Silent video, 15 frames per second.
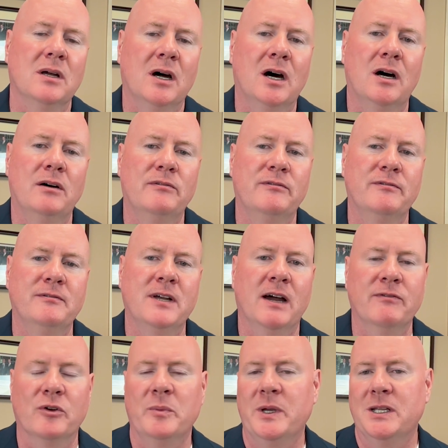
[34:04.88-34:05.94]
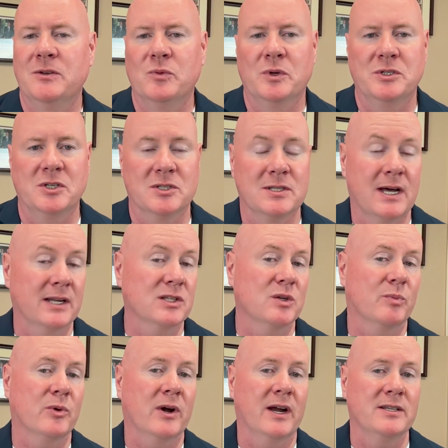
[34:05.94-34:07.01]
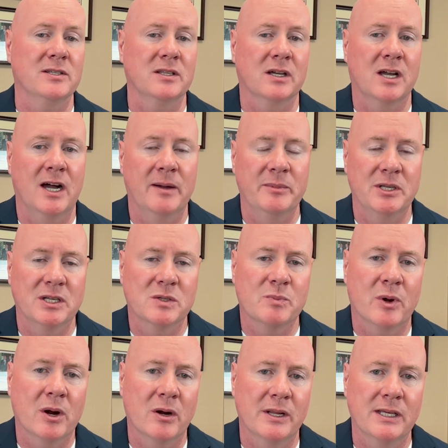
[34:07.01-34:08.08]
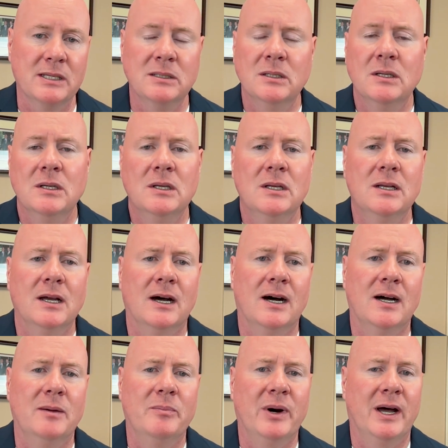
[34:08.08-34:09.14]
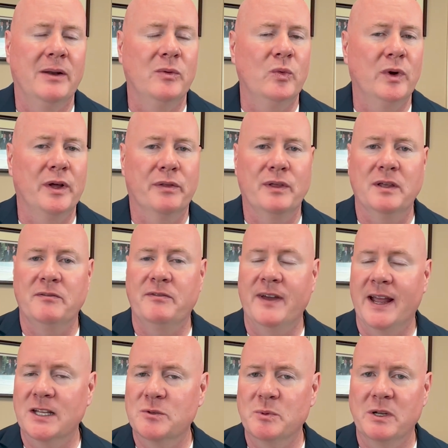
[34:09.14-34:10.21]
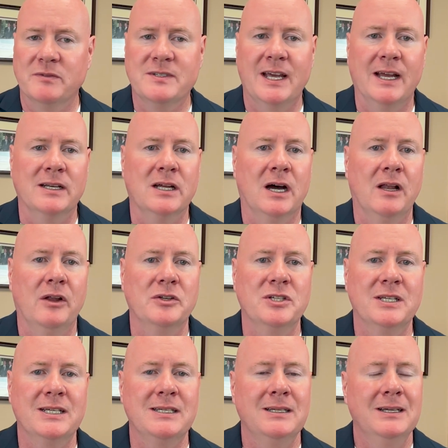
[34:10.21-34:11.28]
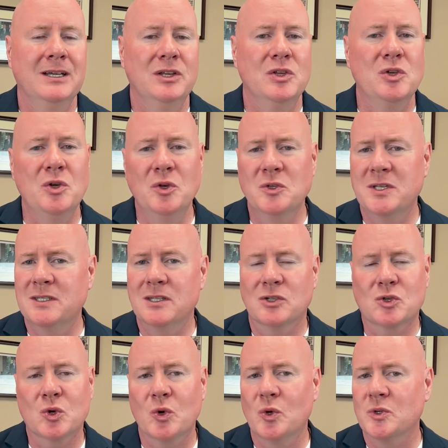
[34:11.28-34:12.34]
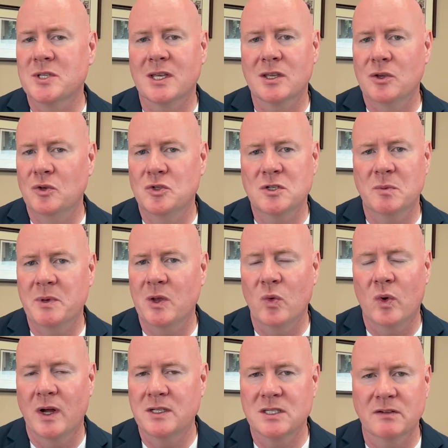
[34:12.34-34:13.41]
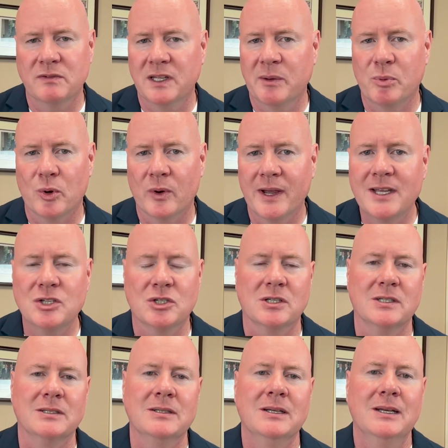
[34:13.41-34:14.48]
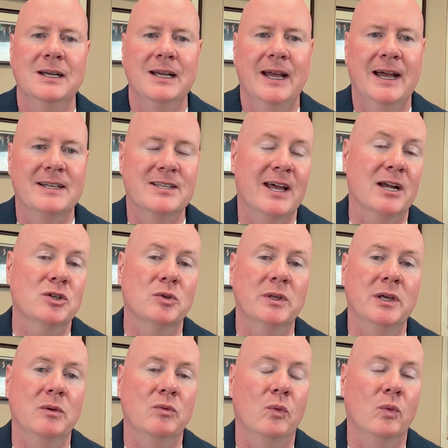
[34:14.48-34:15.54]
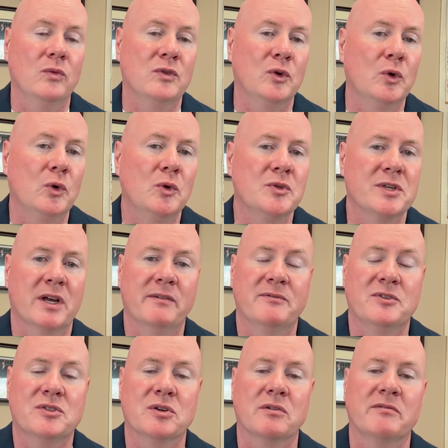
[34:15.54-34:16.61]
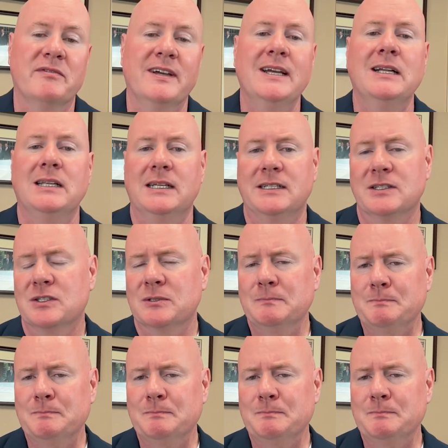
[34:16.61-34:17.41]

of government, which is not a surprise in the Communist Party, but with the advancement of technology, using the tools that used to be ones of liberation as actually tools of surveillance,